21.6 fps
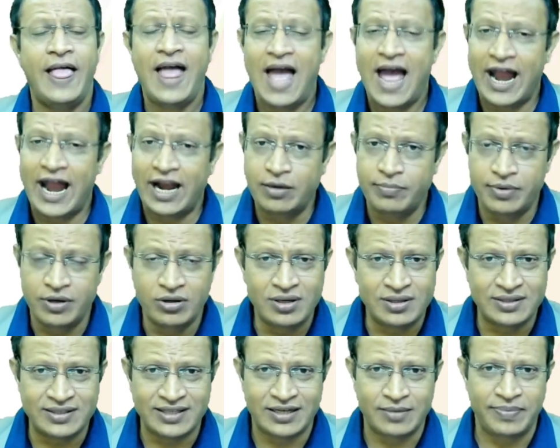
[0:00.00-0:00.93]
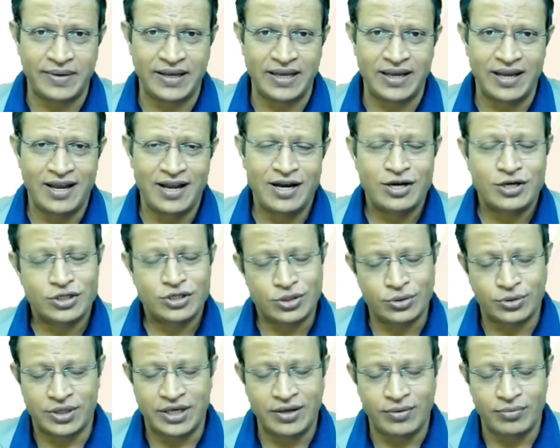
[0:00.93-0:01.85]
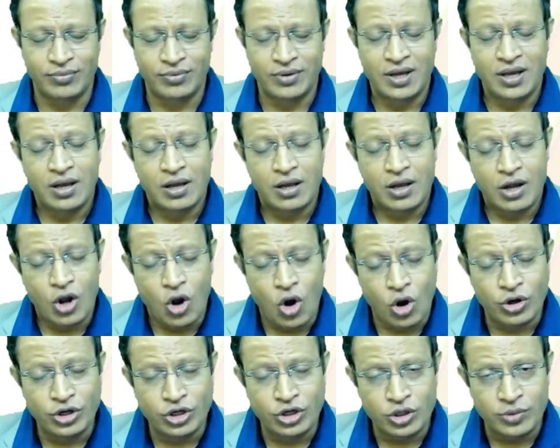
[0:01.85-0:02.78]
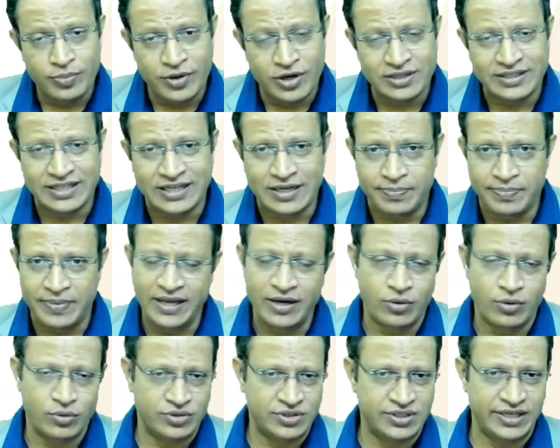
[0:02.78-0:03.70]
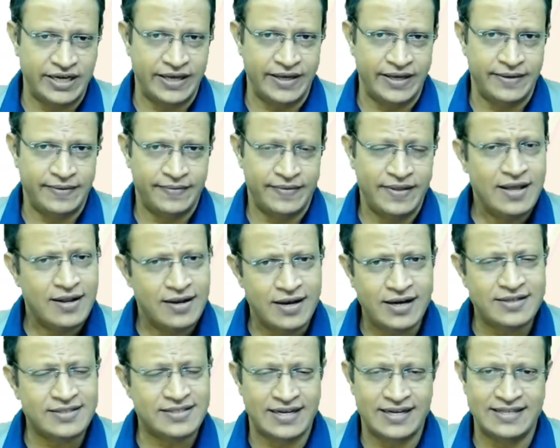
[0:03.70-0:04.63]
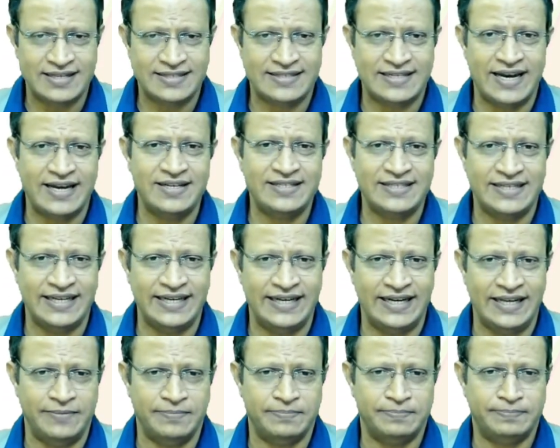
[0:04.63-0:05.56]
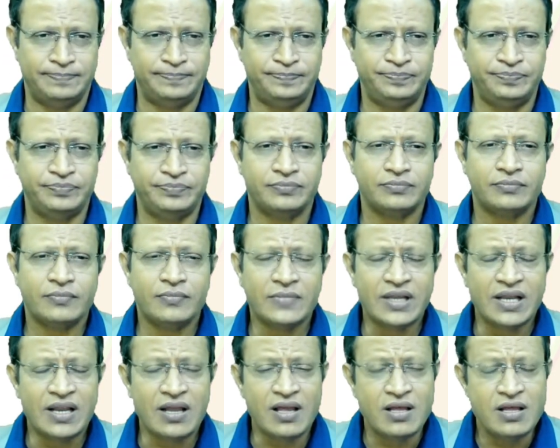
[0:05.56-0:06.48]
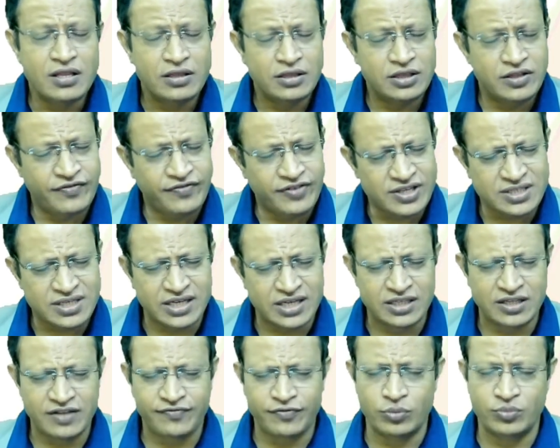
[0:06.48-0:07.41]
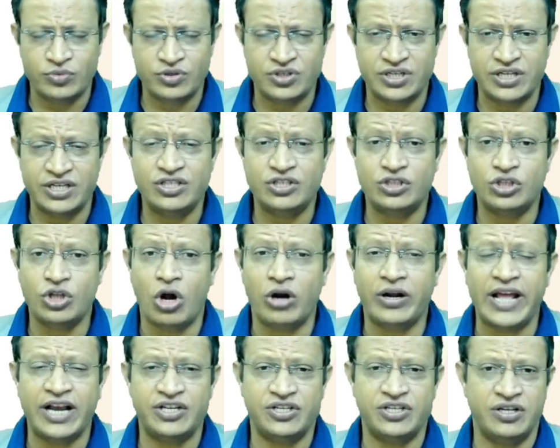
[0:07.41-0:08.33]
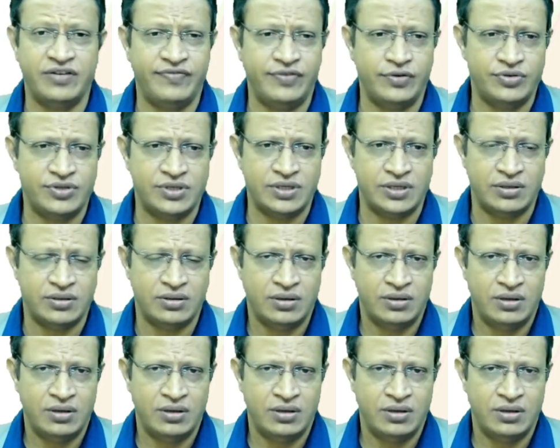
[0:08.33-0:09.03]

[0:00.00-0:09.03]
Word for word: and behavioral therapy to give cognitive behavioral therapy in OCD. Let's understand CT. The first and the foremost is thought-action fusion.